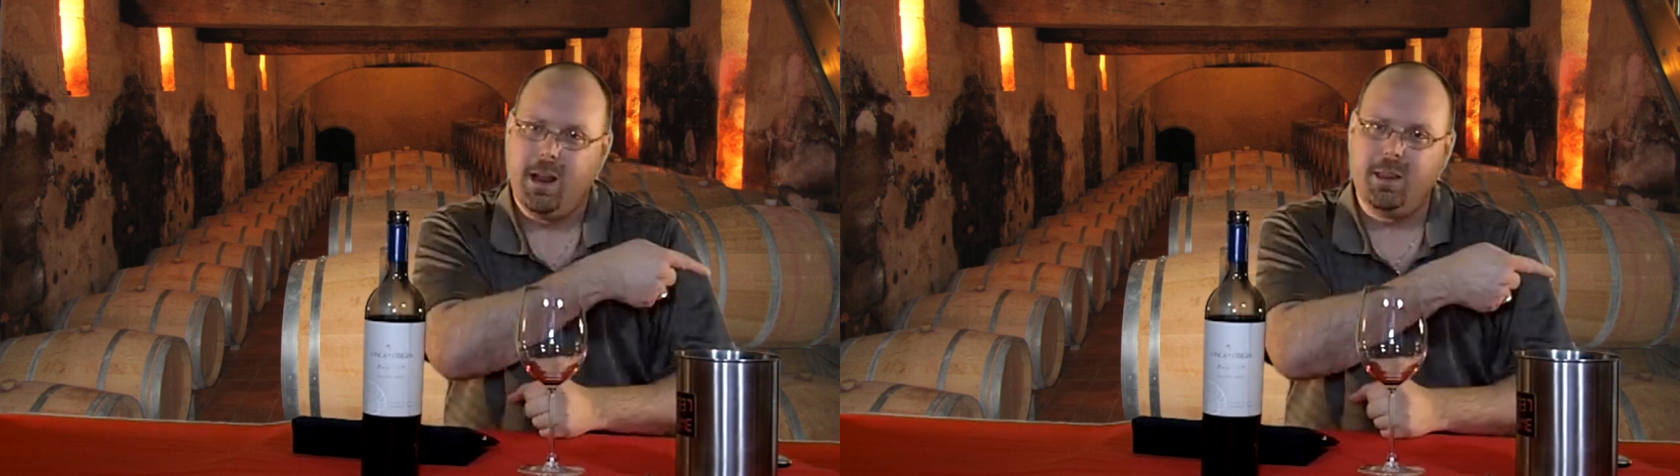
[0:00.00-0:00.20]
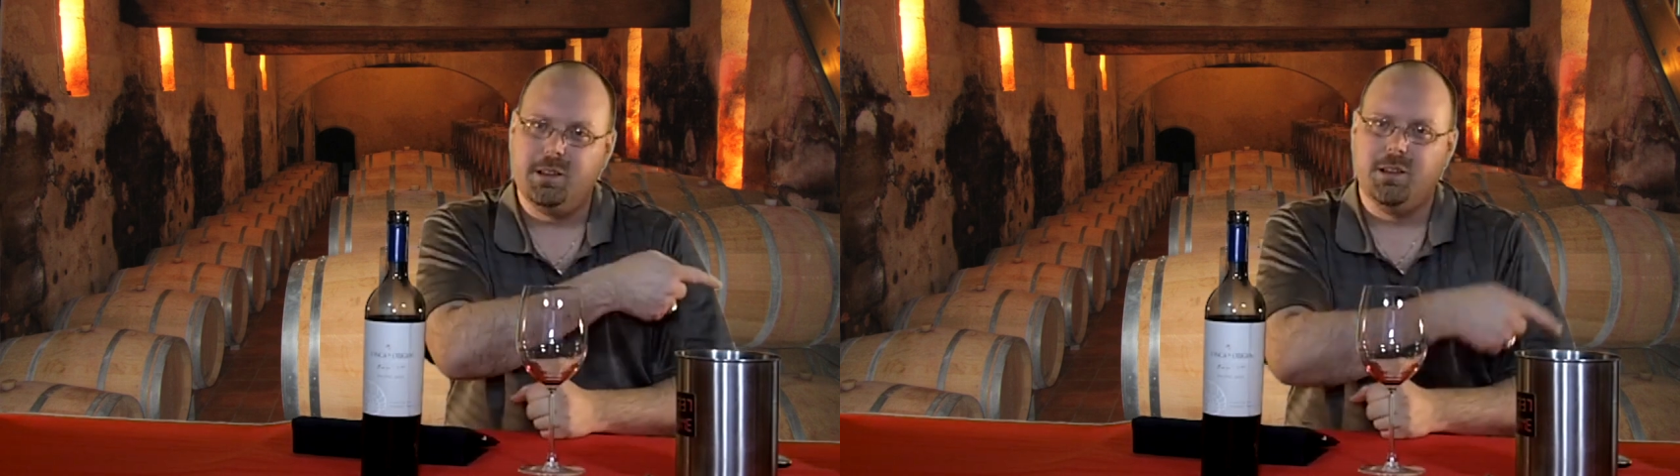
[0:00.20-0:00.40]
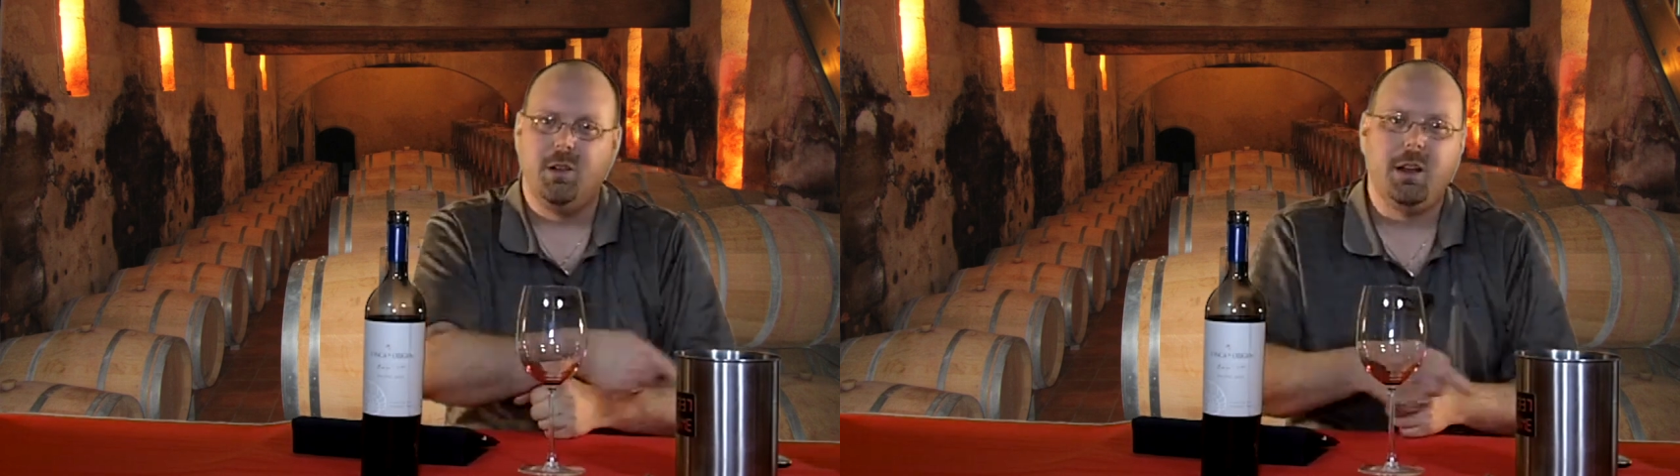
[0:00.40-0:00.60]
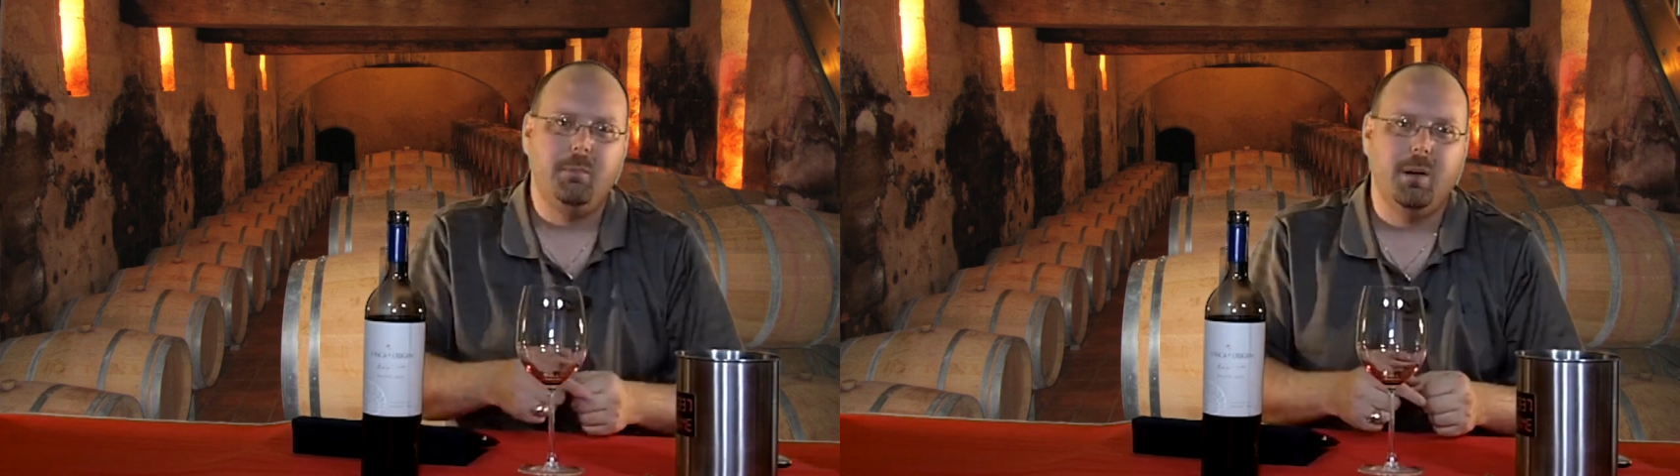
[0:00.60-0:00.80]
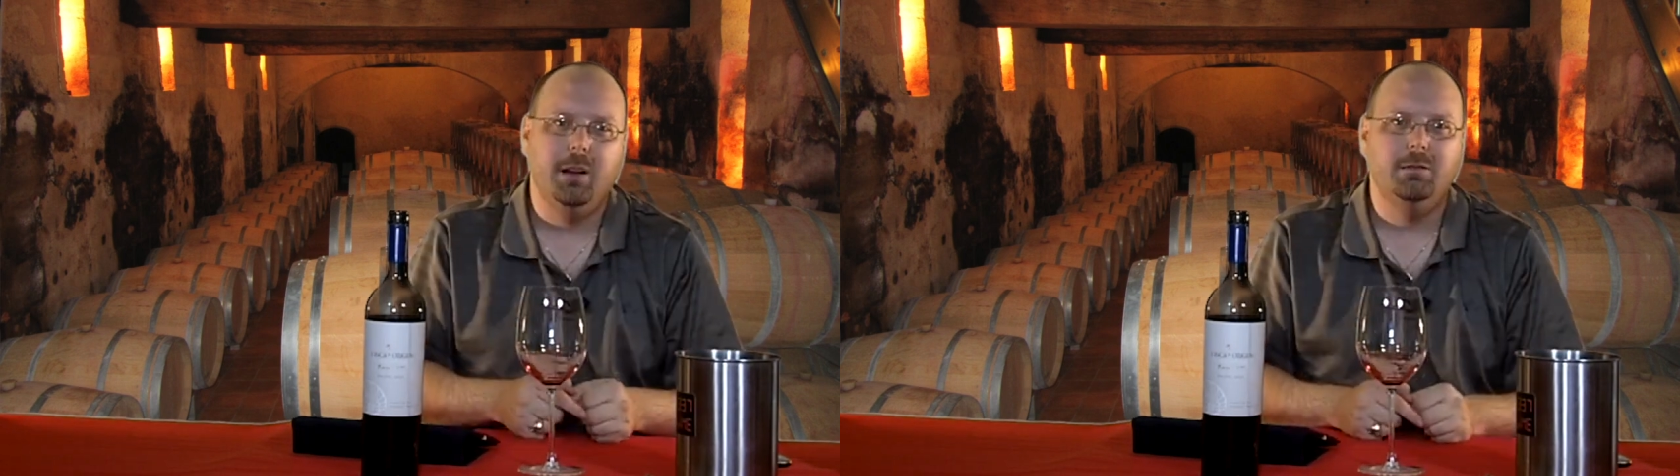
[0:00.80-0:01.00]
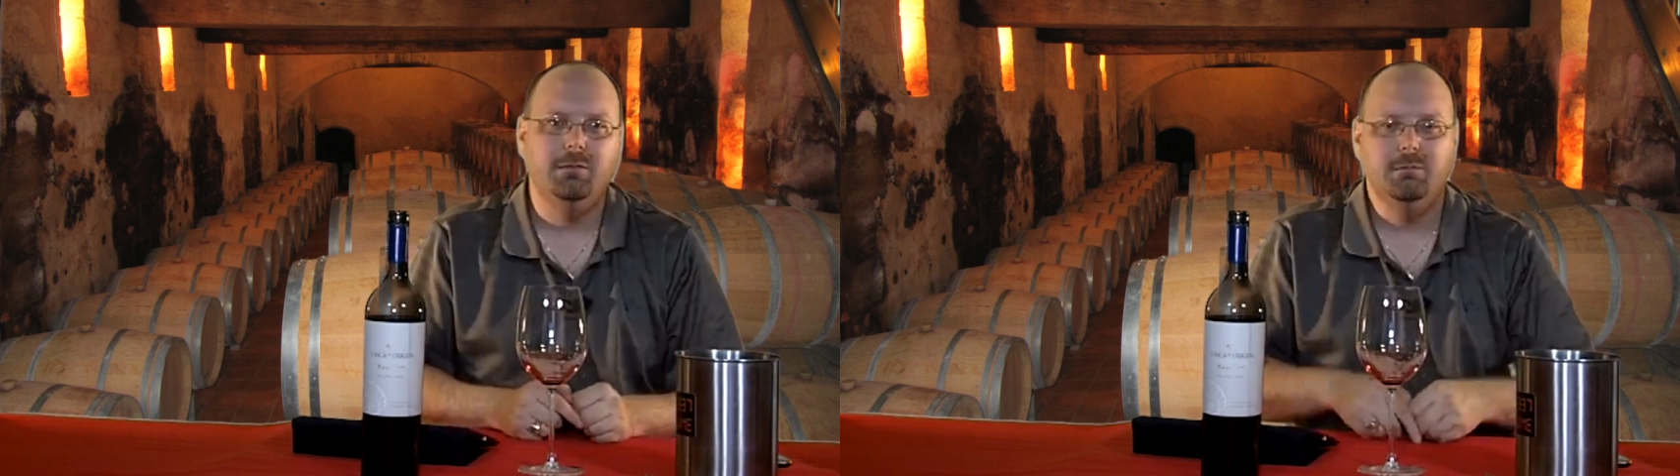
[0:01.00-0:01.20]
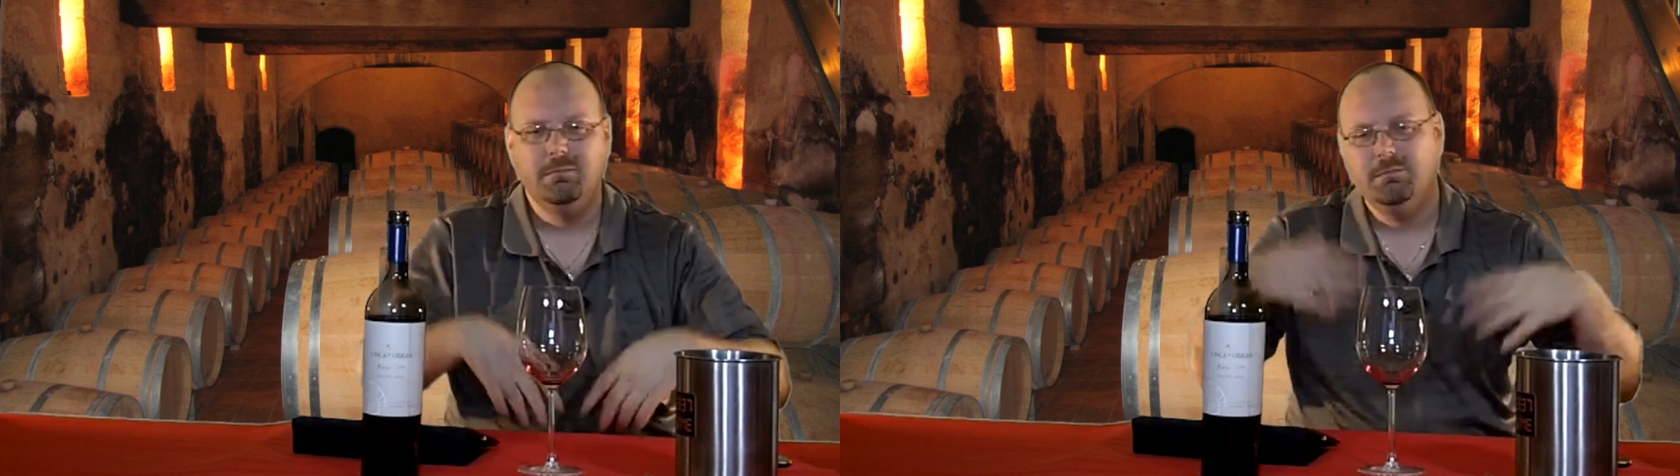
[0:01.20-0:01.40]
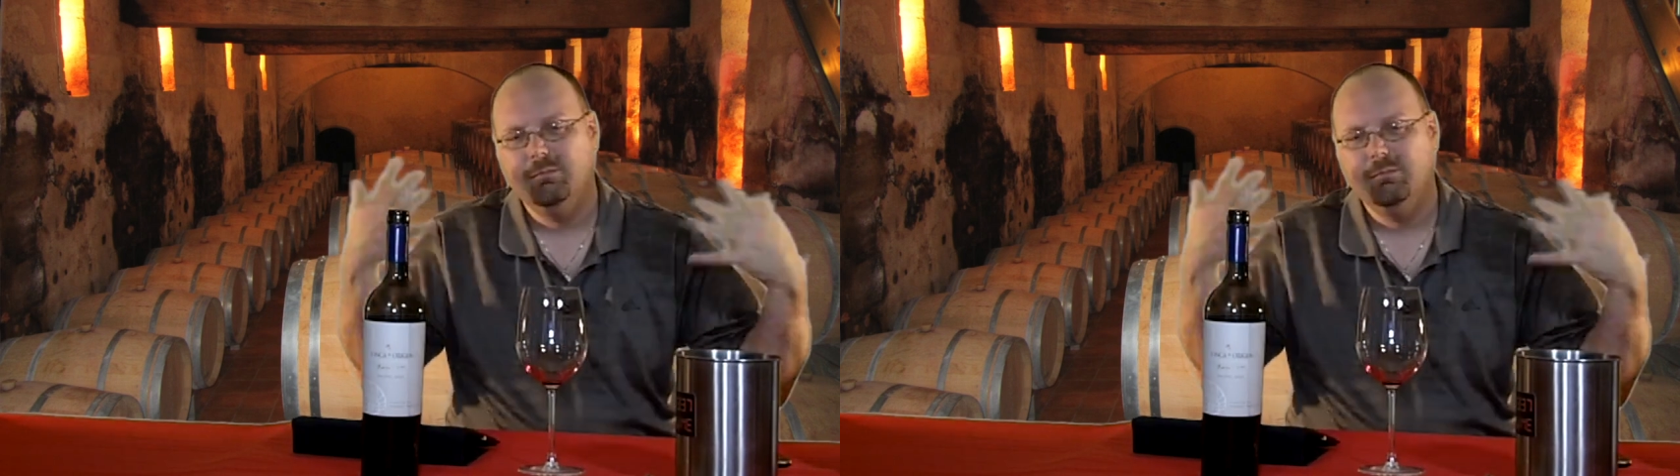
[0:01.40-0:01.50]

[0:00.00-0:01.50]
Hit the donate button.